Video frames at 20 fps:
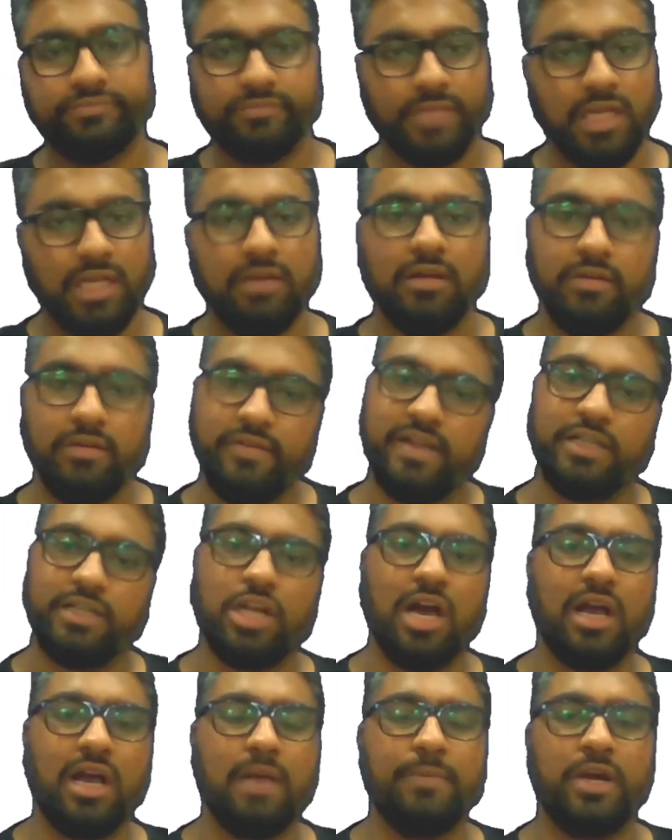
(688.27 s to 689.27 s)
We'll
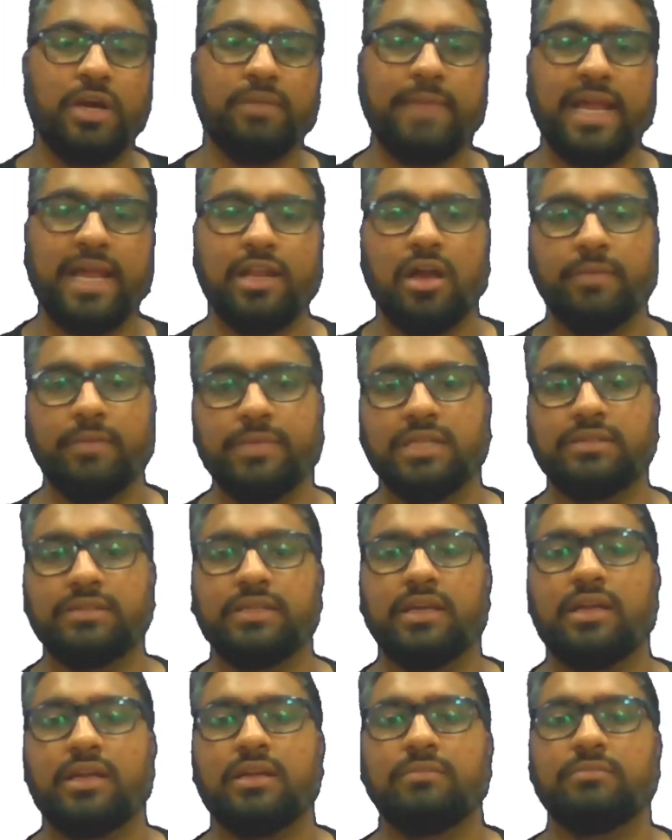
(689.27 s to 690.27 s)
talk about binomial
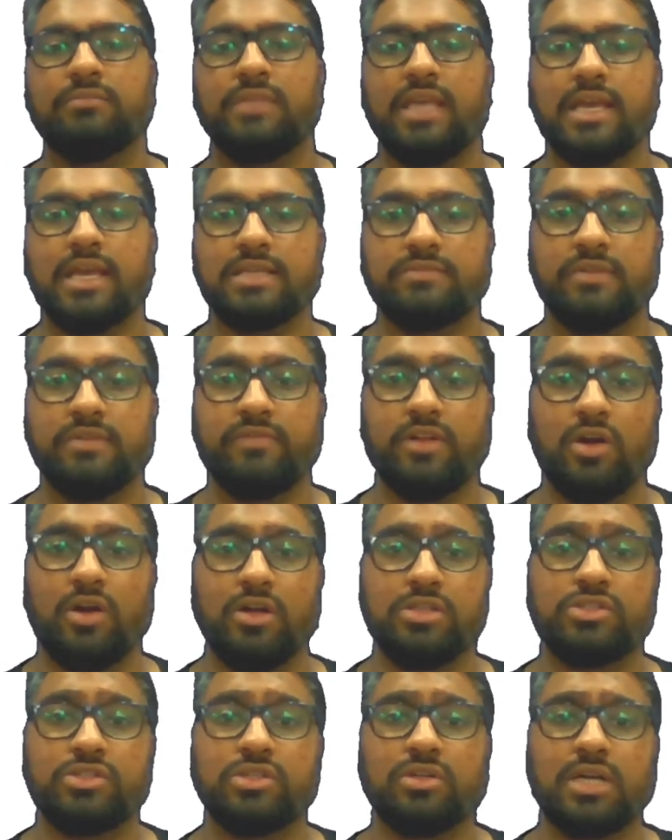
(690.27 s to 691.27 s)
theorem. Yes, we will
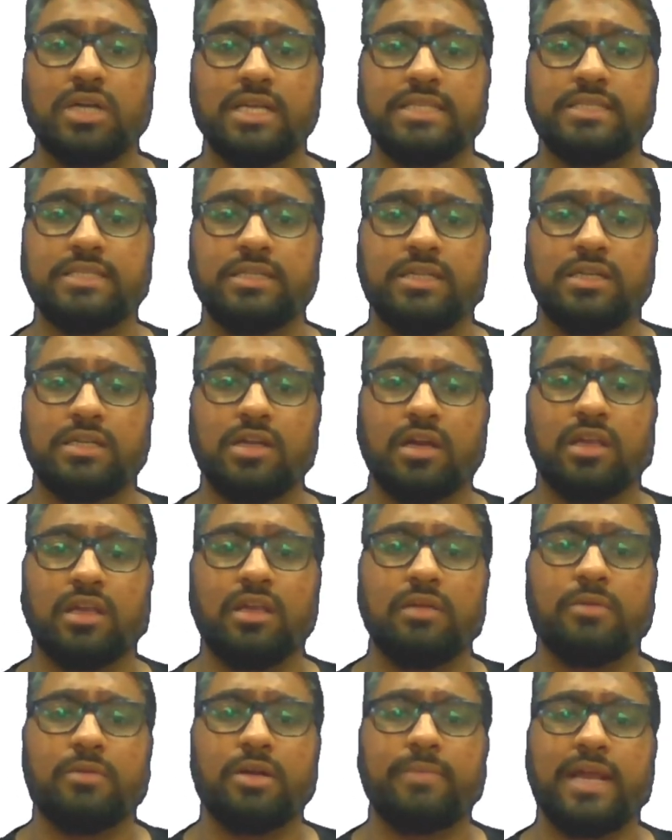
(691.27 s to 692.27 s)
also consider
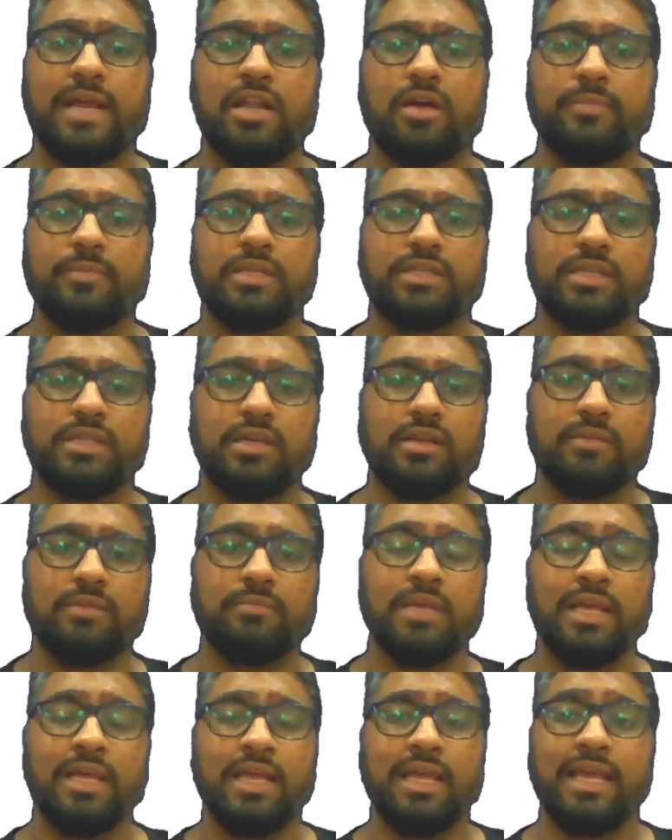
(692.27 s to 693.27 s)
talking about binomial
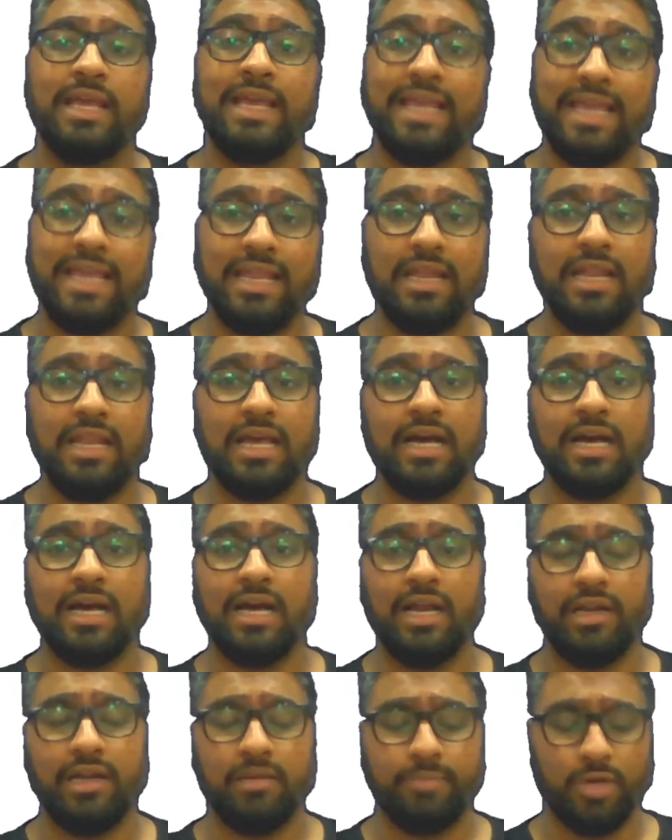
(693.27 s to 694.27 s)
theorem in
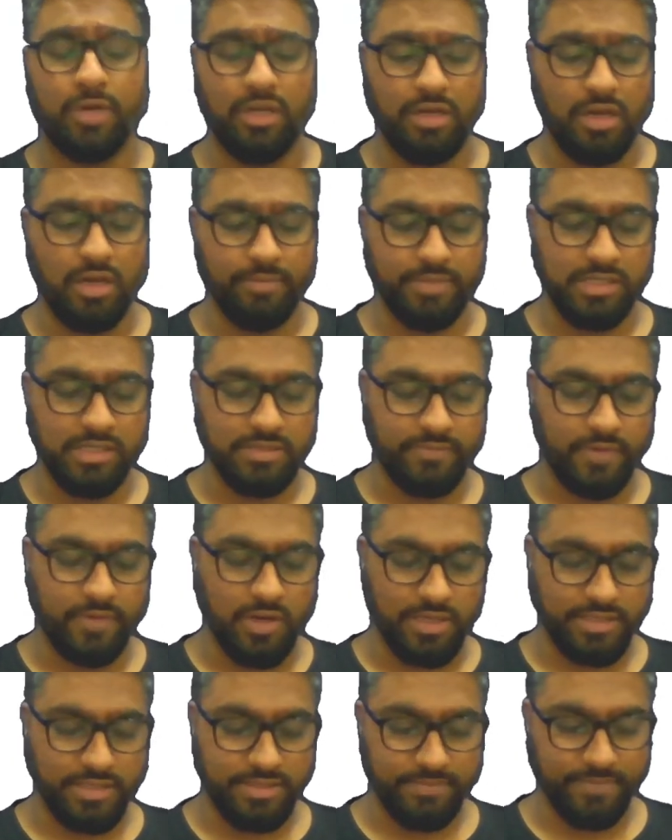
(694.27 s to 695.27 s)
under polynomials, of
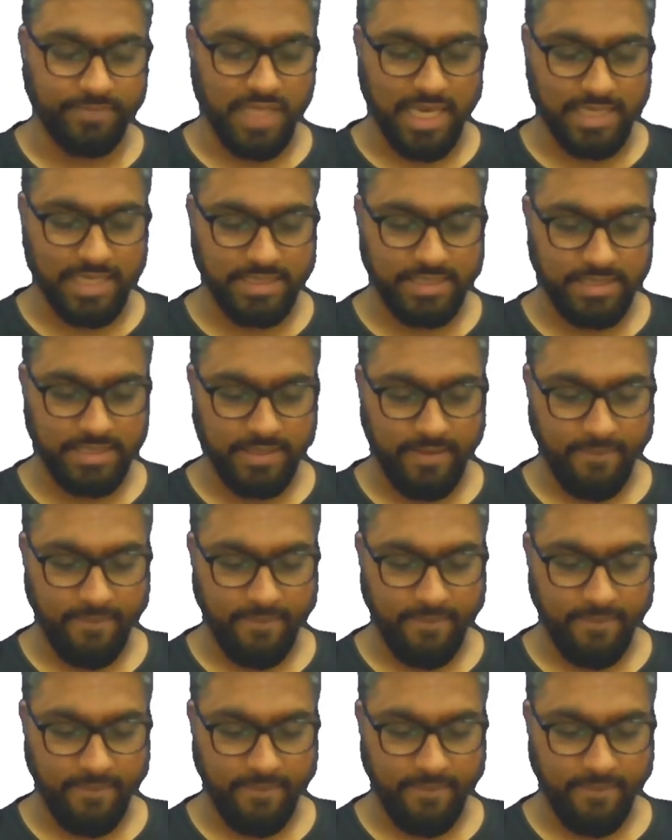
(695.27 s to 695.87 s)
course. Yes.